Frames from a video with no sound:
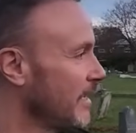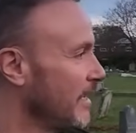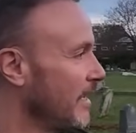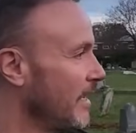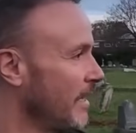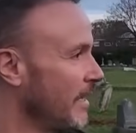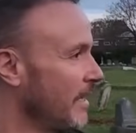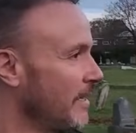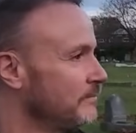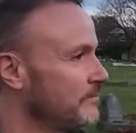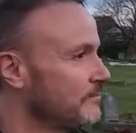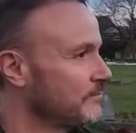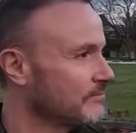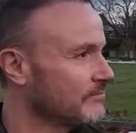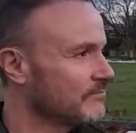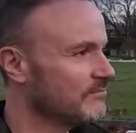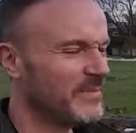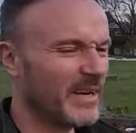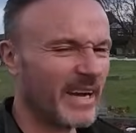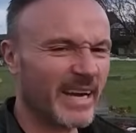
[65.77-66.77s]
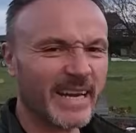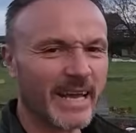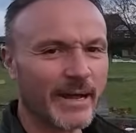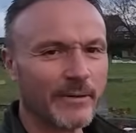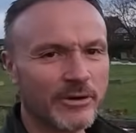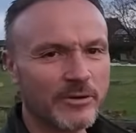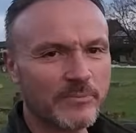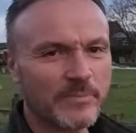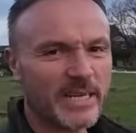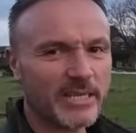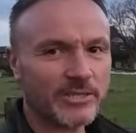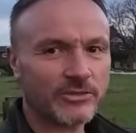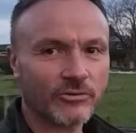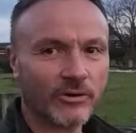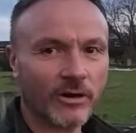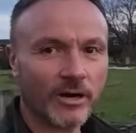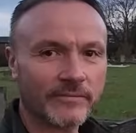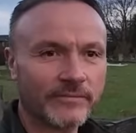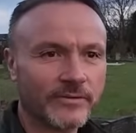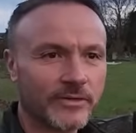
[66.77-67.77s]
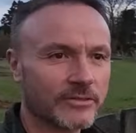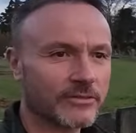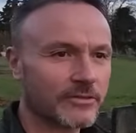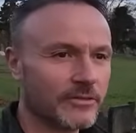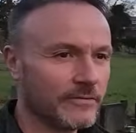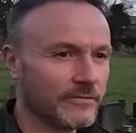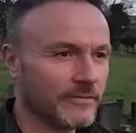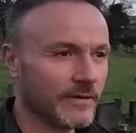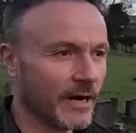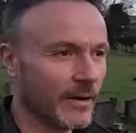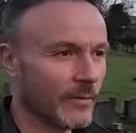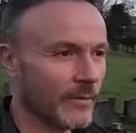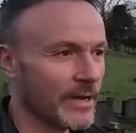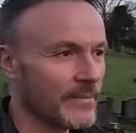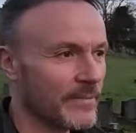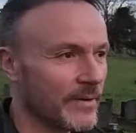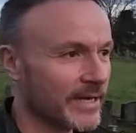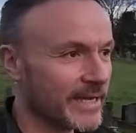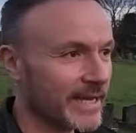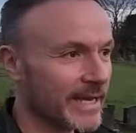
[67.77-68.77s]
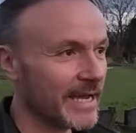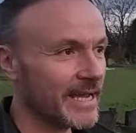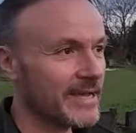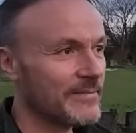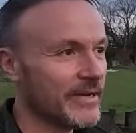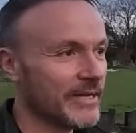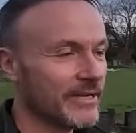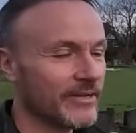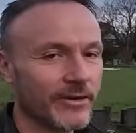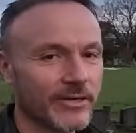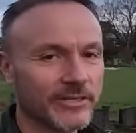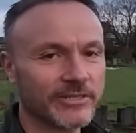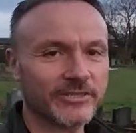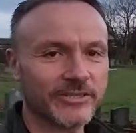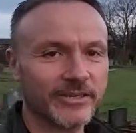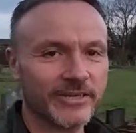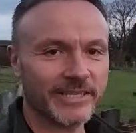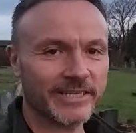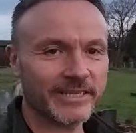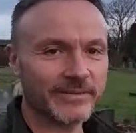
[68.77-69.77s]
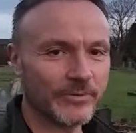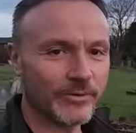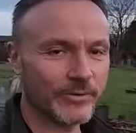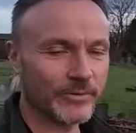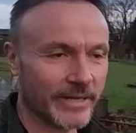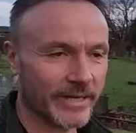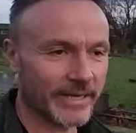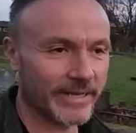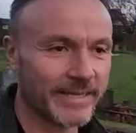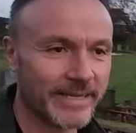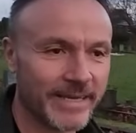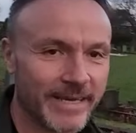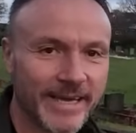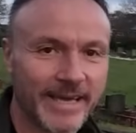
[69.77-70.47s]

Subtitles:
About an hour and a bit's drive, not too far away, but I came in nice and early in the morning.